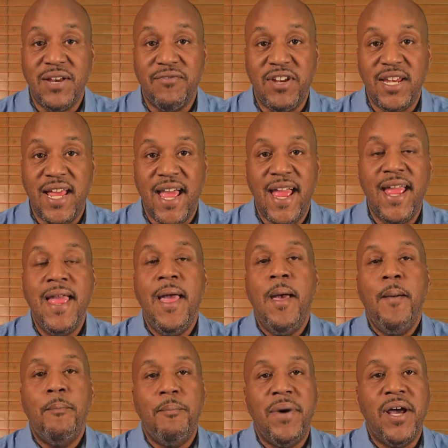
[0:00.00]
every day.
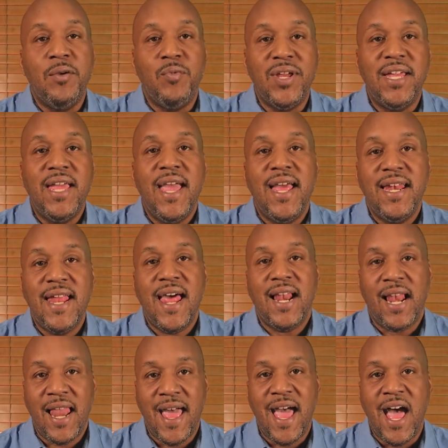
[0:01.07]
But we cannot
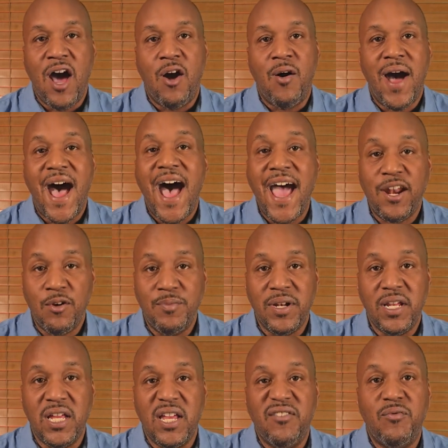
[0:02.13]
allow, I don't
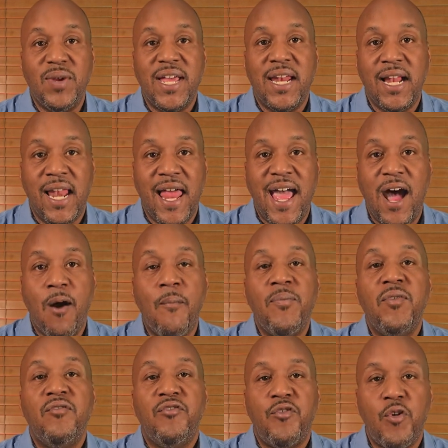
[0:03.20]
believe we can allow
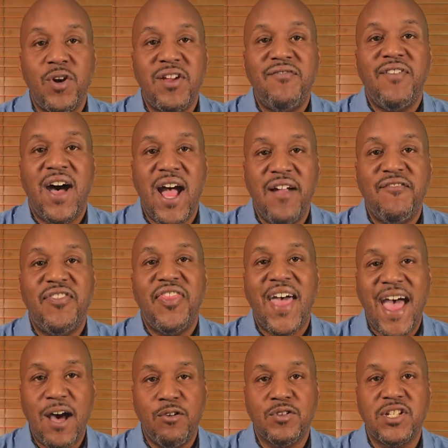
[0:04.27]
forty-five
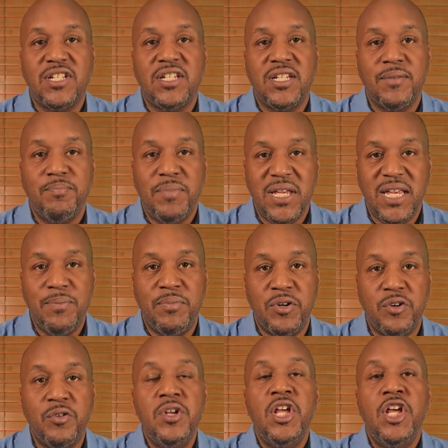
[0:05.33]
thousand
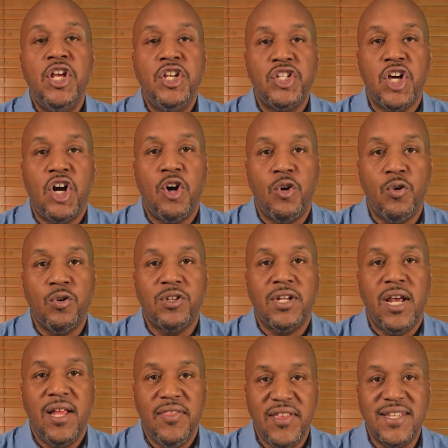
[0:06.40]
people to
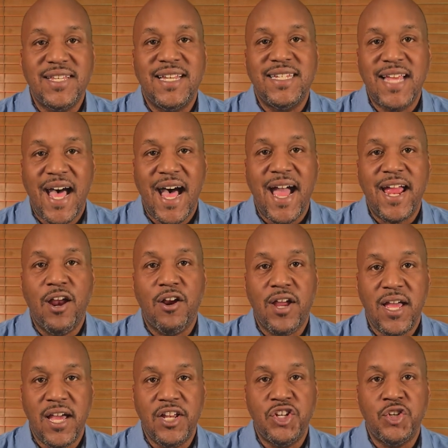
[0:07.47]
hold this entire
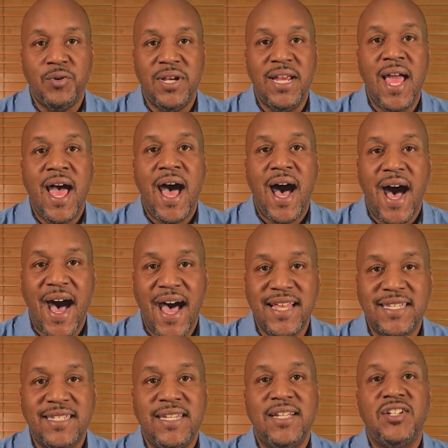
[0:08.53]
country
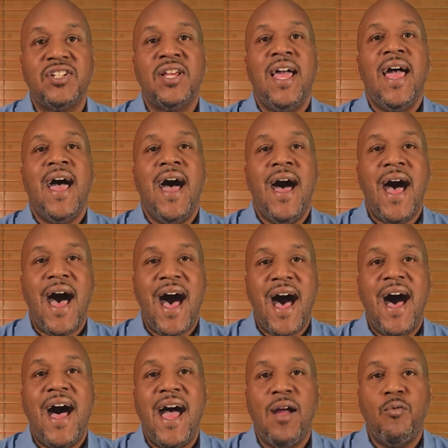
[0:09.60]
hostage.
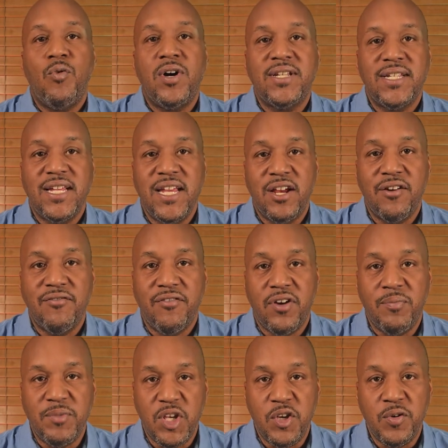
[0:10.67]
I want to hear
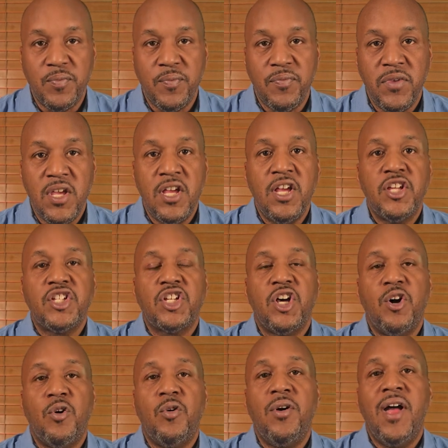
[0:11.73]
from you.
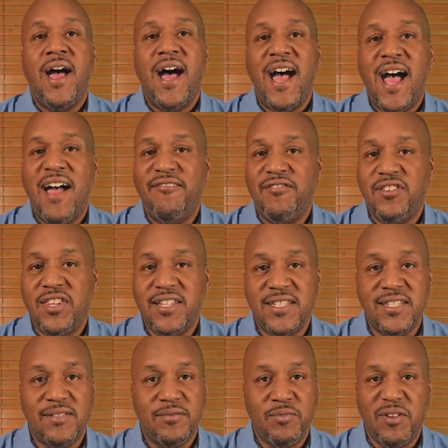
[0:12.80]
So I've,
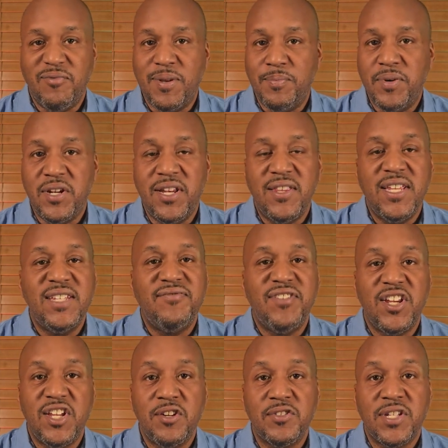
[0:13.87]
this is, we've been putting these
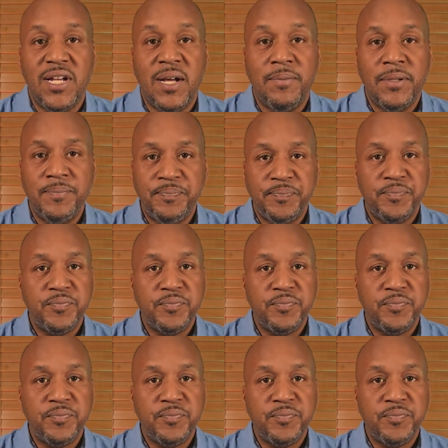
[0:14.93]
videos up